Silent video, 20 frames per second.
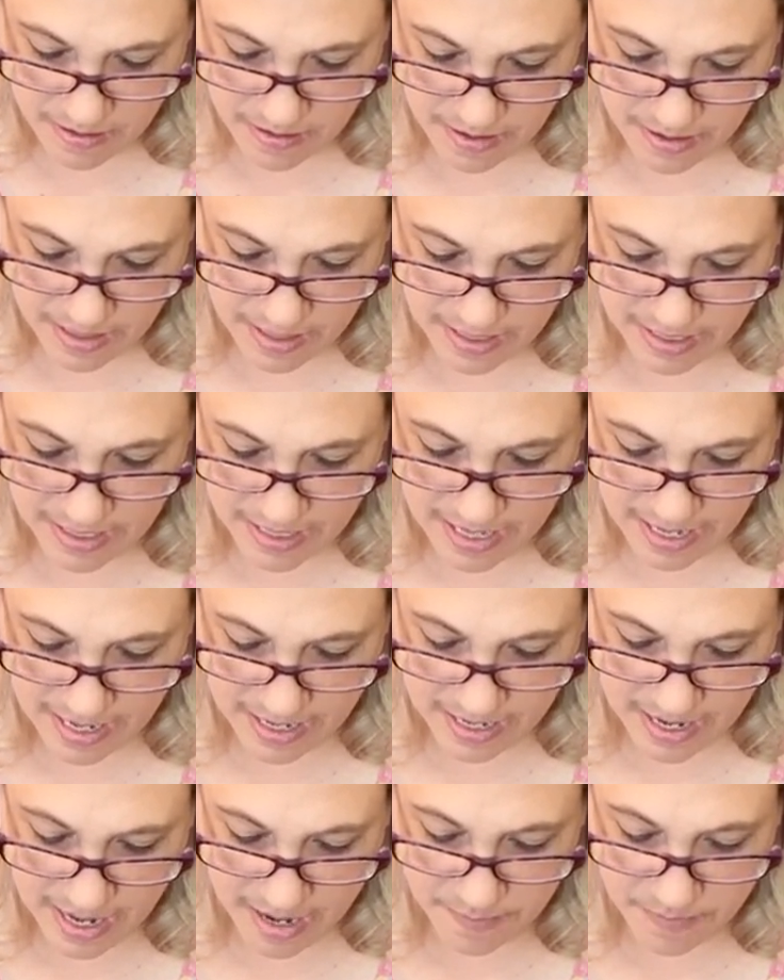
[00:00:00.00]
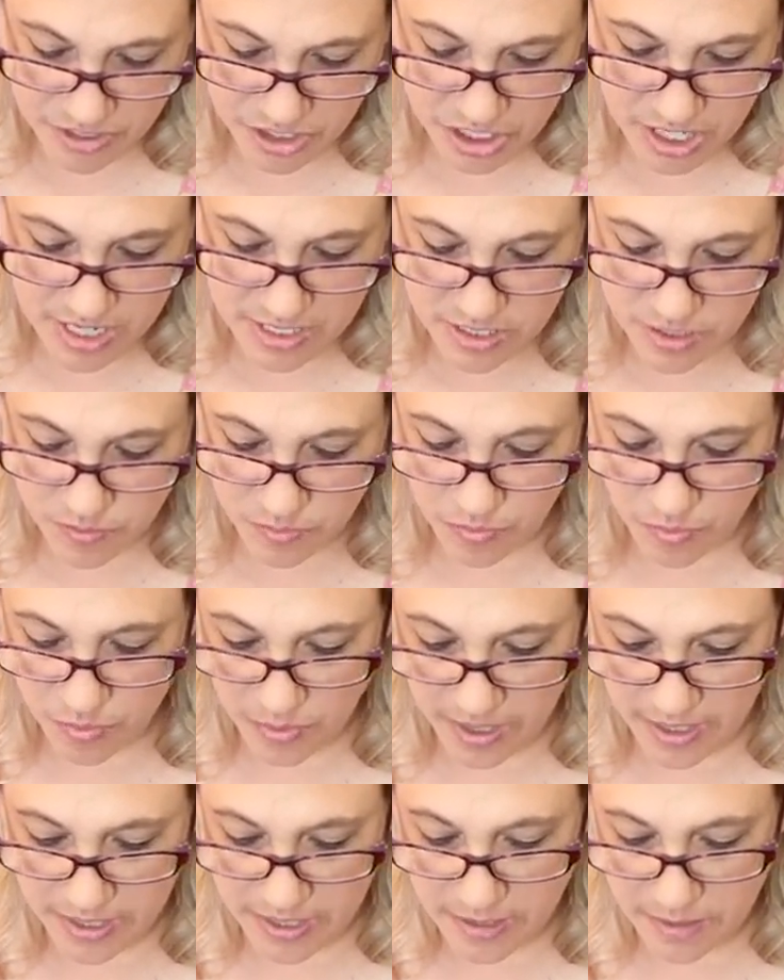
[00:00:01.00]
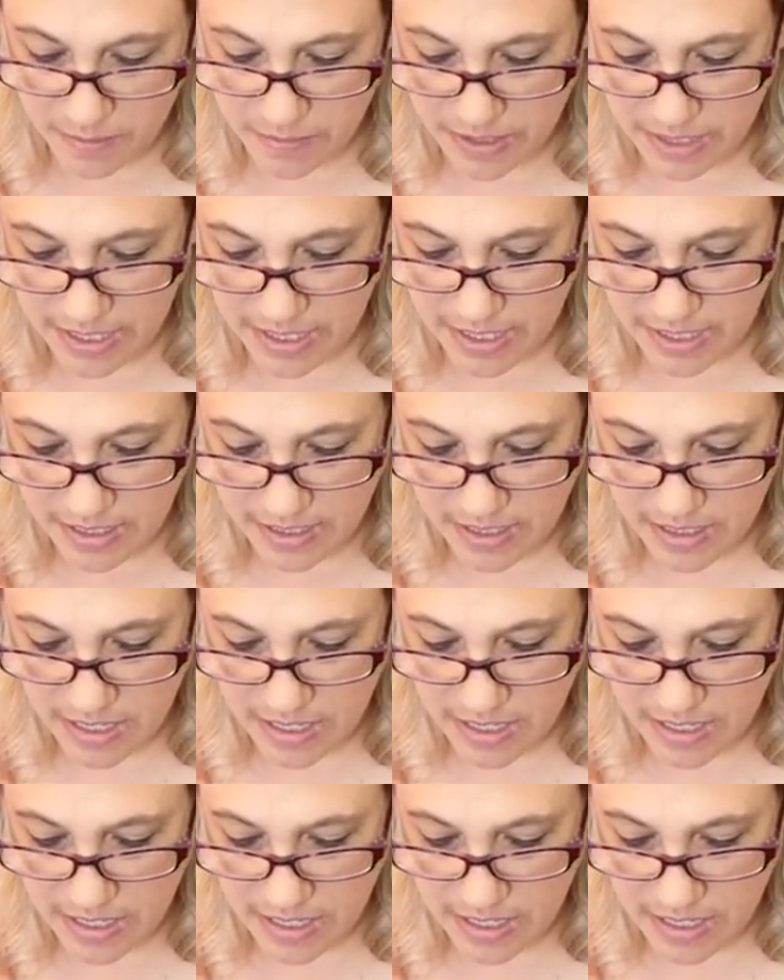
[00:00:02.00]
And again, I'm just randomly